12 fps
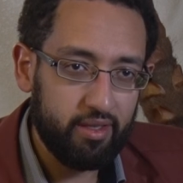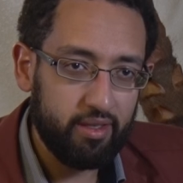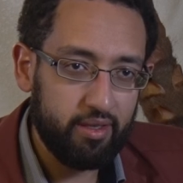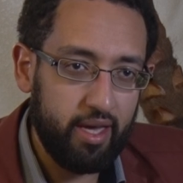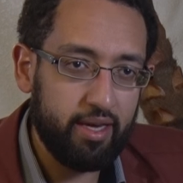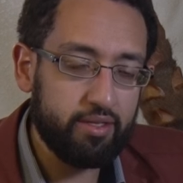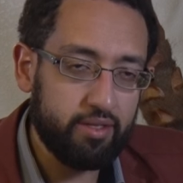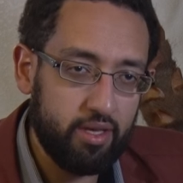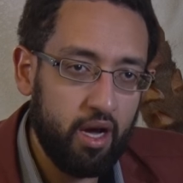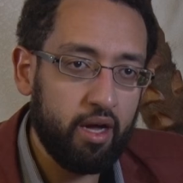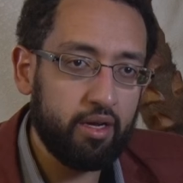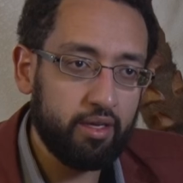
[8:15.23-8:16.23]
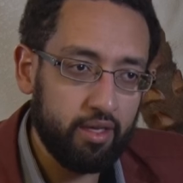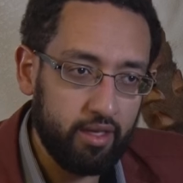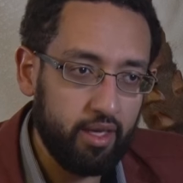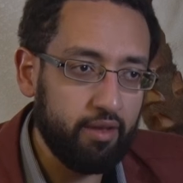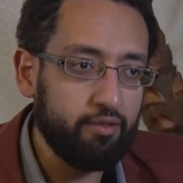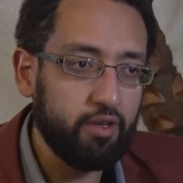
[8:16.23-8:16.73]
That is not
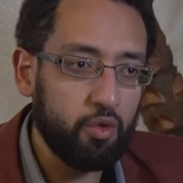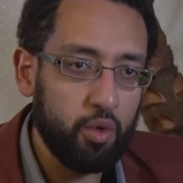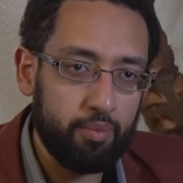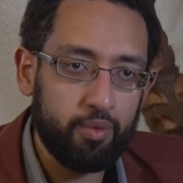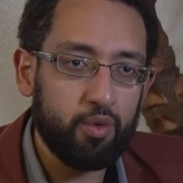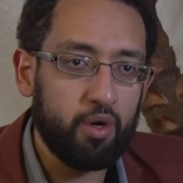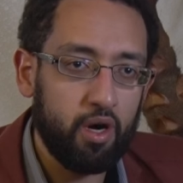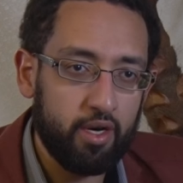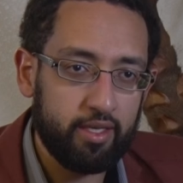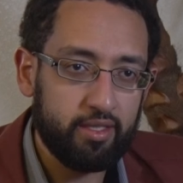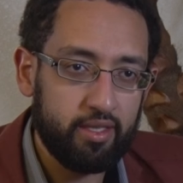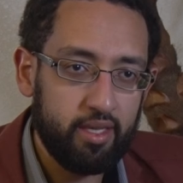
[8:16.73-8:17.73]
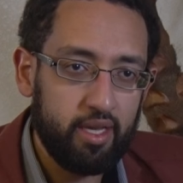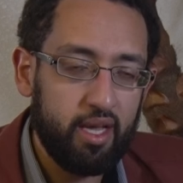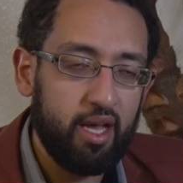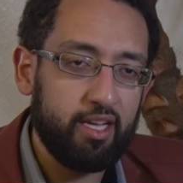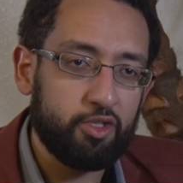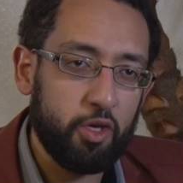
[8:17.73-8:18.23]
giving you a pure heart.
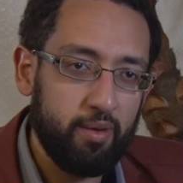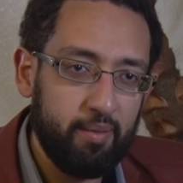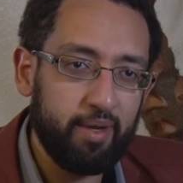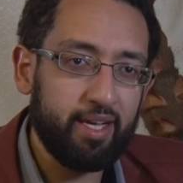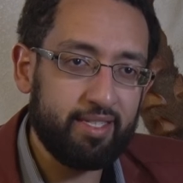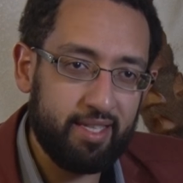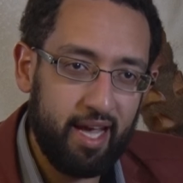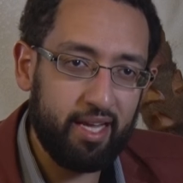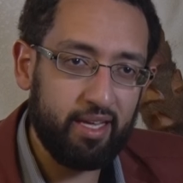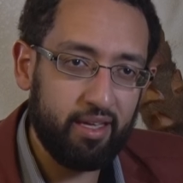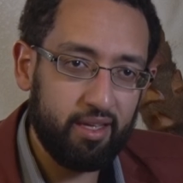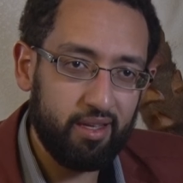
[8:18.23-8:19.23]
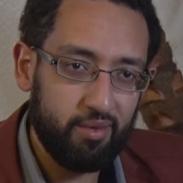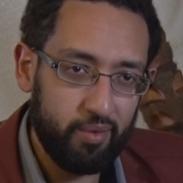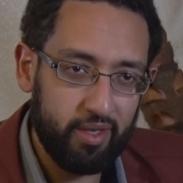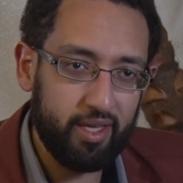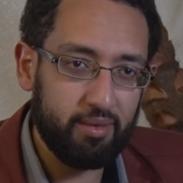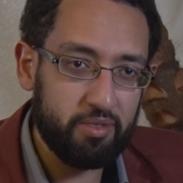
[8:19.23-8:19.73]
And so Imam al-Ghazali, when
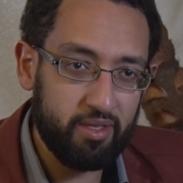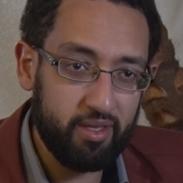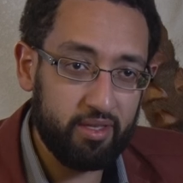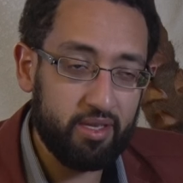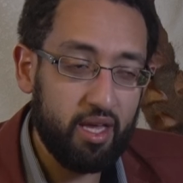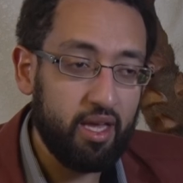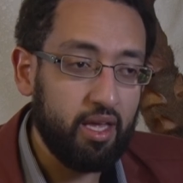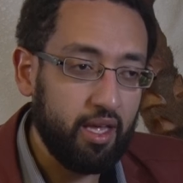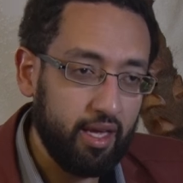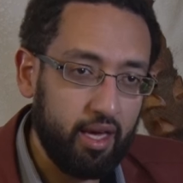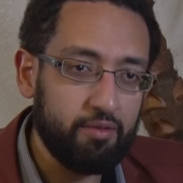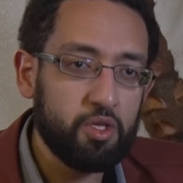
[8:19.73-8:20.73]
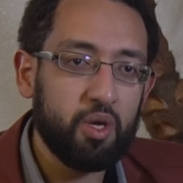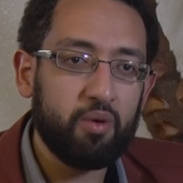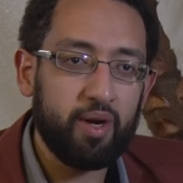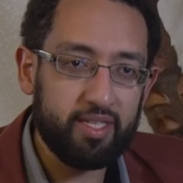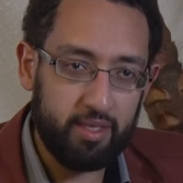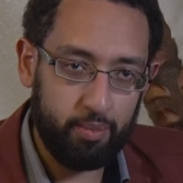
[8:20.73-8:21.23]
it comes to this, he gives you a
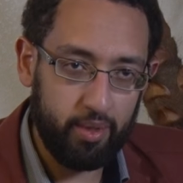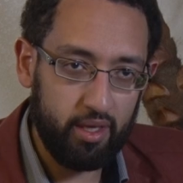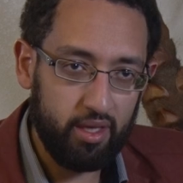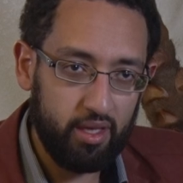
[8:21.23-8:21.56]
recipe